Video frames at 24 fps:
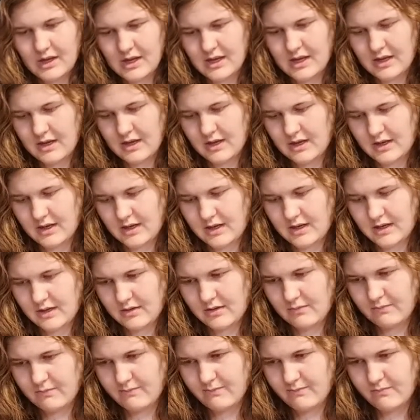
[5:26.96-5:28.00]

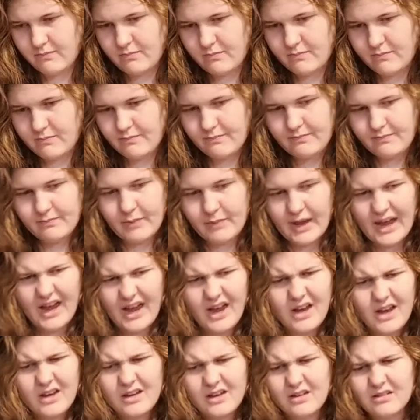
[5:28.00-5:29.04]
a
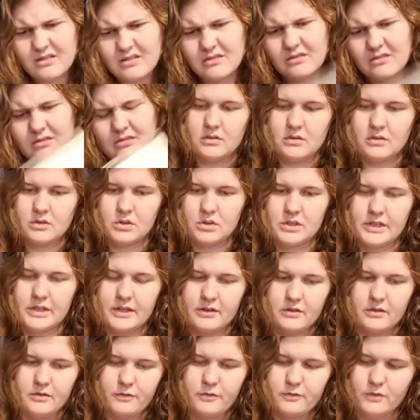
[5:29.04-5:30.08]
bag, or it's like
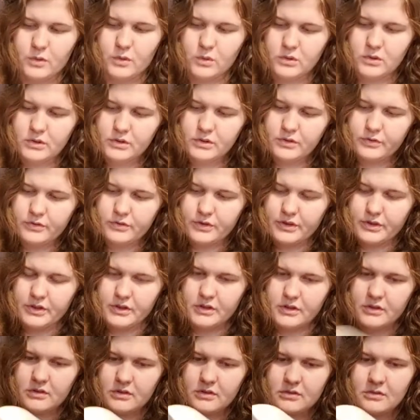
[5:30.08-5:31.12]
a folder for your
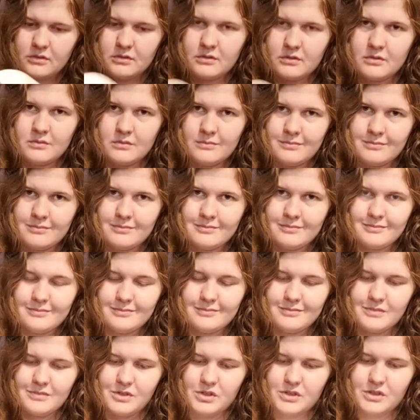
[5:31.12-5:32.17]

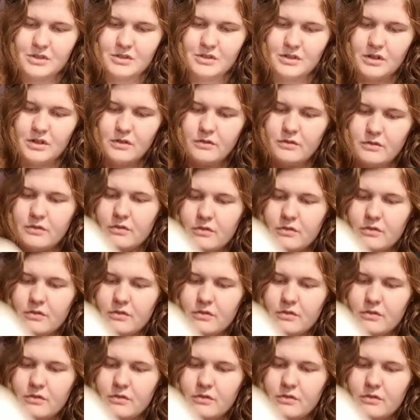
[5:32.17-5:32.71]
stuff.